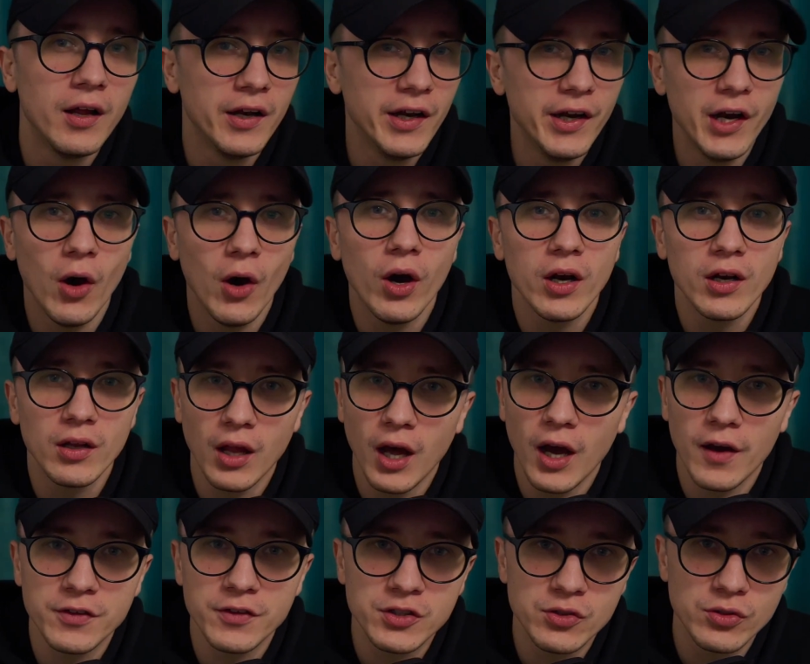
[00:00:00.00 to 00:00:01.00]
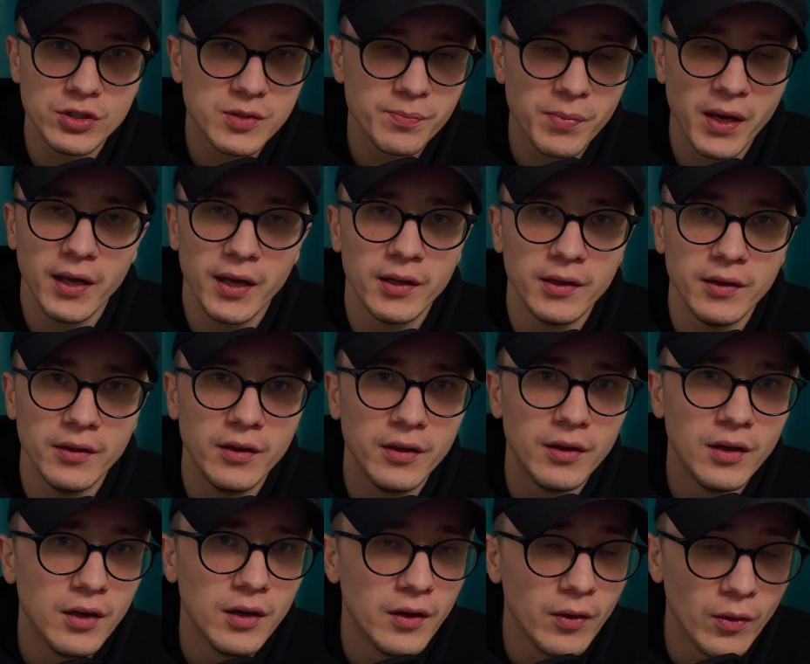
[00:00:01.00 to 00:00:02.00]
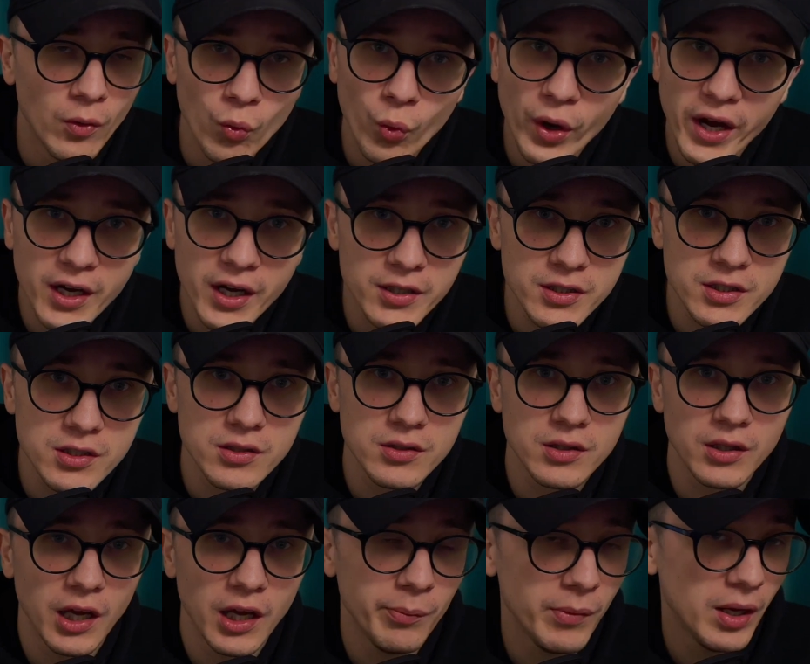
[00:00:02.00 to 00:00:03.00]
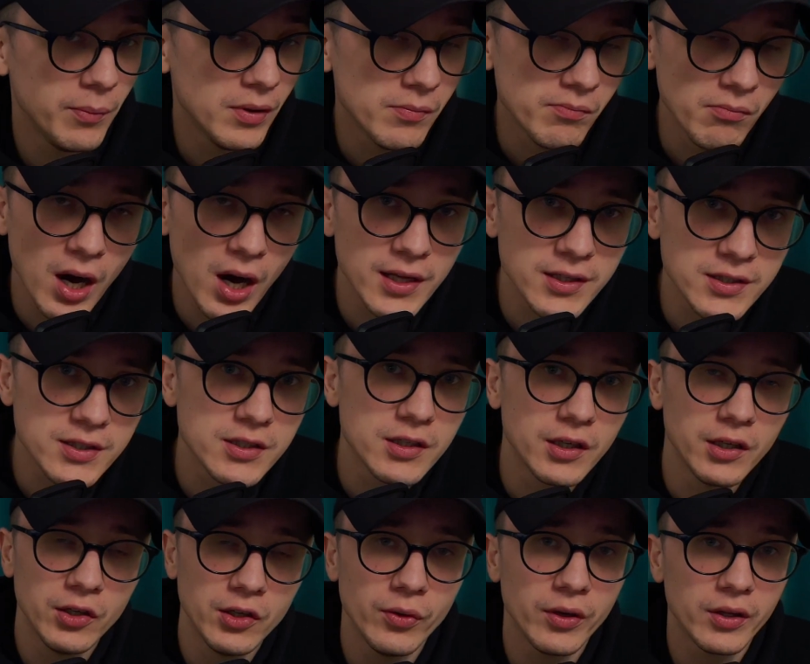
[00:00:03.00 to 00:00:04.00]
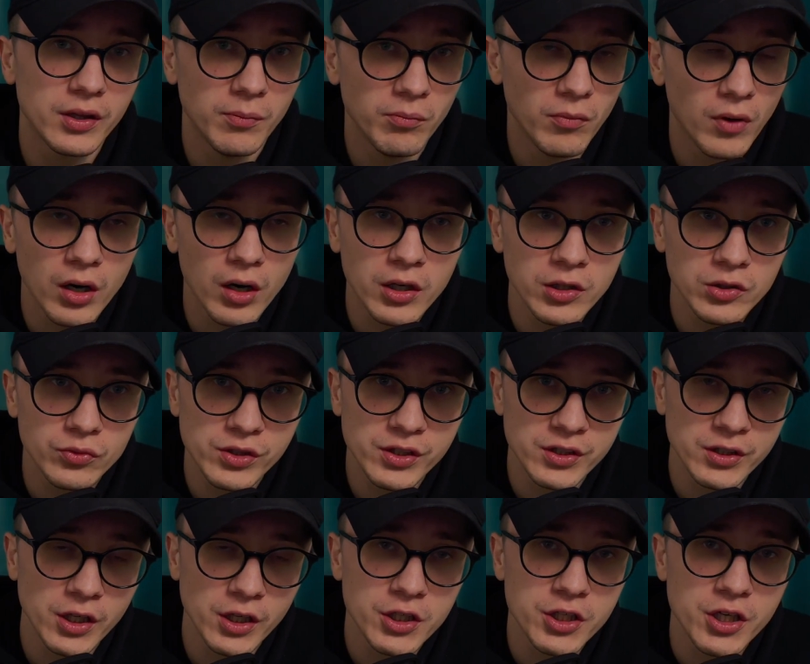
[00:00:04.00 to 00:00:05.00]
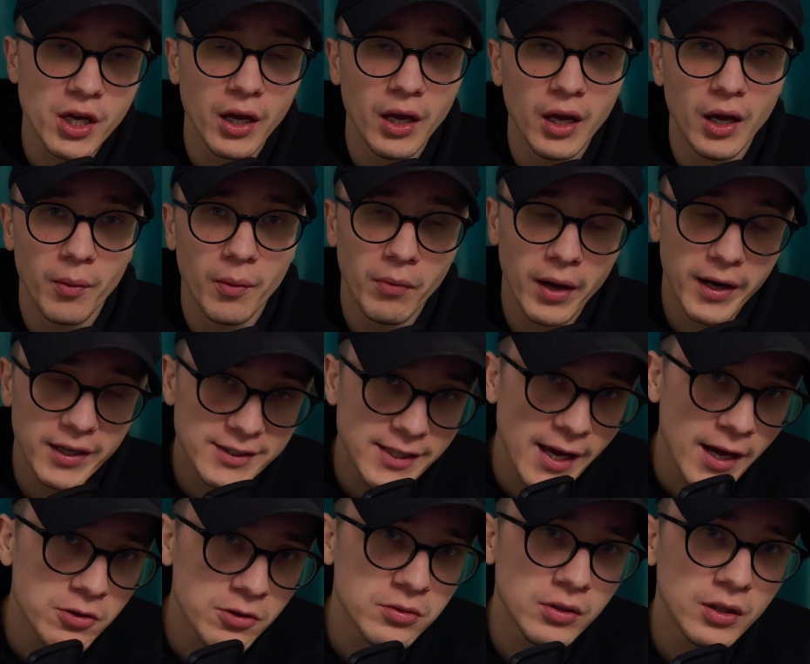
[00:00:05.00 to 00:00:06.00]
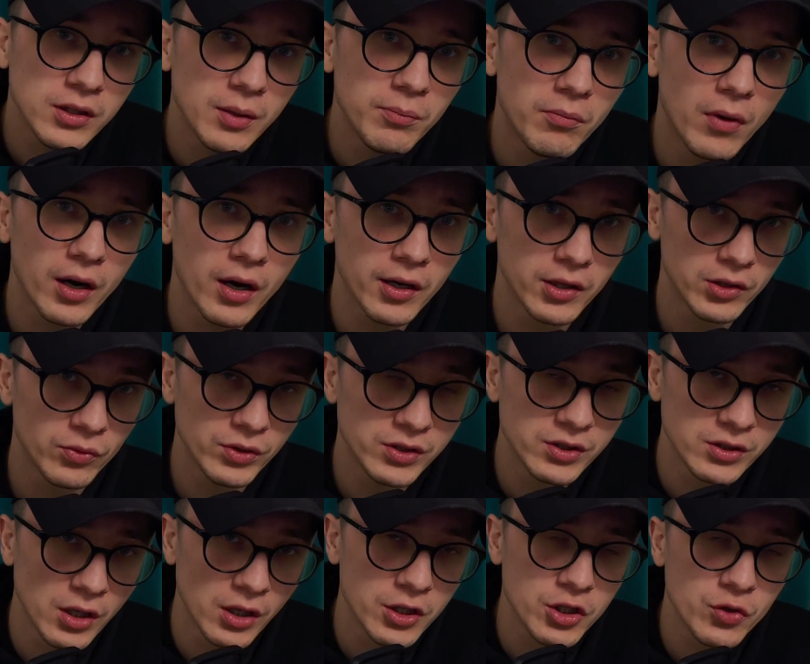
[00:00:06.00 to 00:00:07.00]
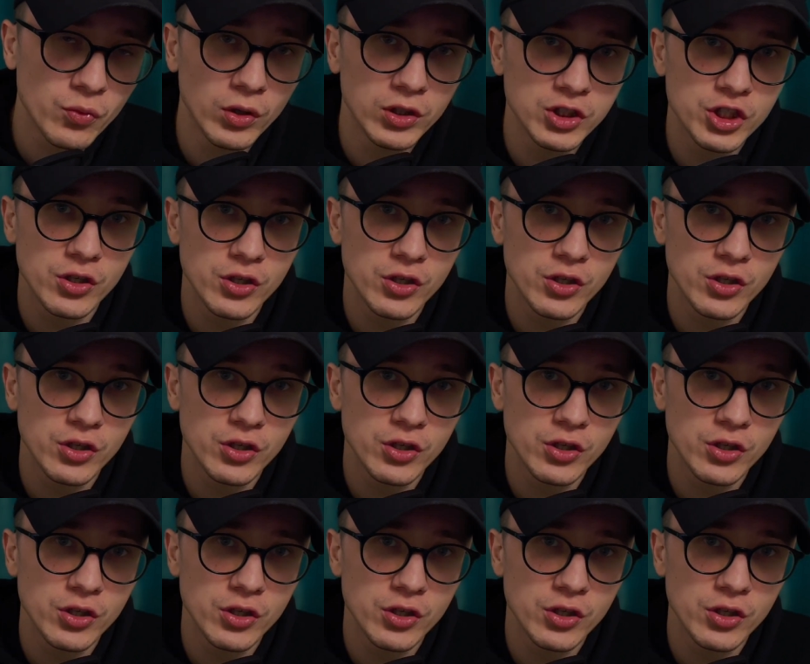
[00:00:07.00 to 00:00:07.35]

No one loves to spend weeks and maybe months doing the market research, but it's actually the market research which